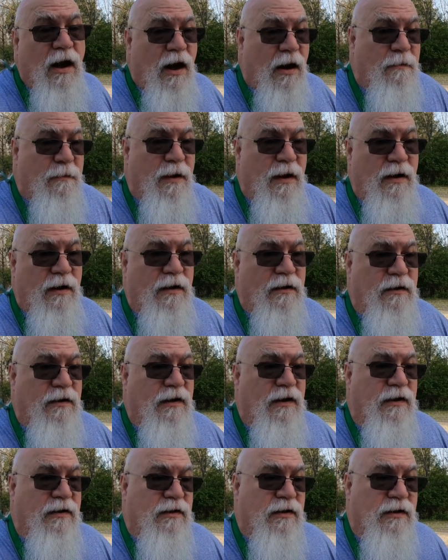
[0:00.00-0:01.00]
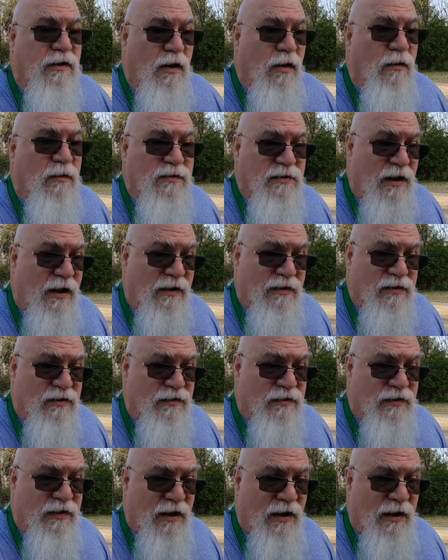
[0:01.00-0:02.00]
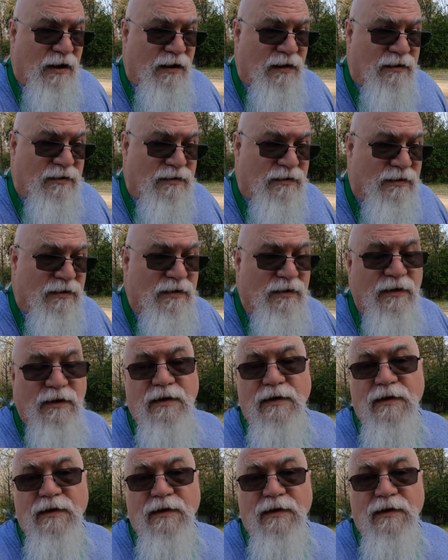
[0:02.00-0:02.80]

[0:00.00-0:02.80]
I'm out here to get the dogs exercise.